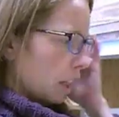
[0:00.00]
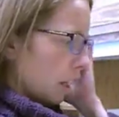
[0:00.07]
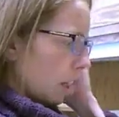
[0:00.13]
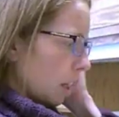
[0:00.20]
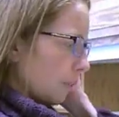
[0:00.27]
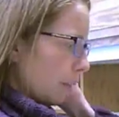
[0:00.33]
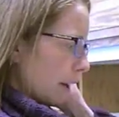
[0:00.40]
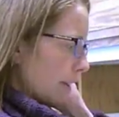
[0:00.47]

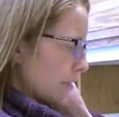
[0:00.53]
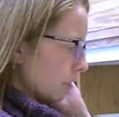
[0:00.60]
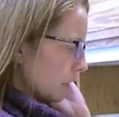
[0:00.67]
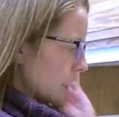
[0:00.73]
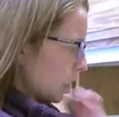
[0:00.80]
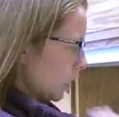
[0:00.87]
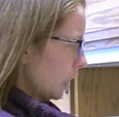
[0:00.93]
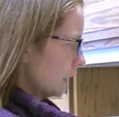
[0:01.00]
I've
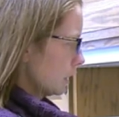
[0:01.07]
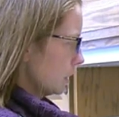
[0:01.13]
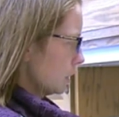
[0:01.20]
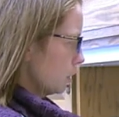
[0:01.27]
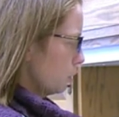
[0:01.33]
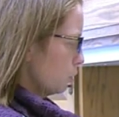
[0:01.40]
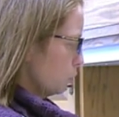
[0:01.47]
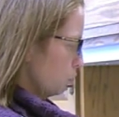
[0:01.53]
got
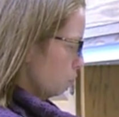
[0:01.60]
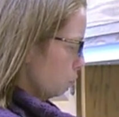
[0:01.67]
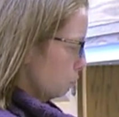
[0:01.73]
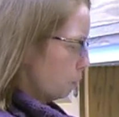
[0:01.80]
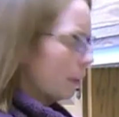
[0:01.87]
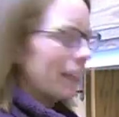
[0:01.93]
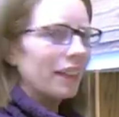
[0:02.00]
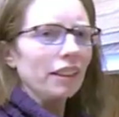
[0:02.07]
to
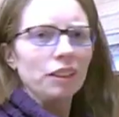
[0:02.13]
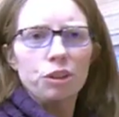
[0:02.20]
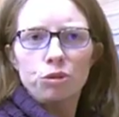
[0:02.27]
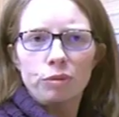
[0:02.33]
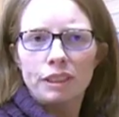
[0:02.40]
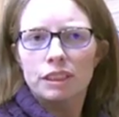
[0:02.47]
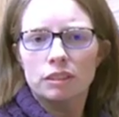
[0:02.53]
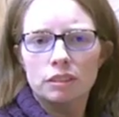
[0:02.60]
make a
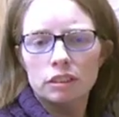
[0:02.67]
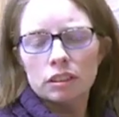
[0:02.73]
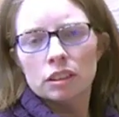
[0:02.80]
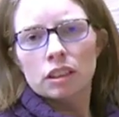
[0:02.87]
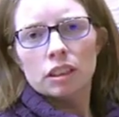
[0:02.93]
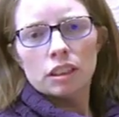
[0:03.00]
drizzle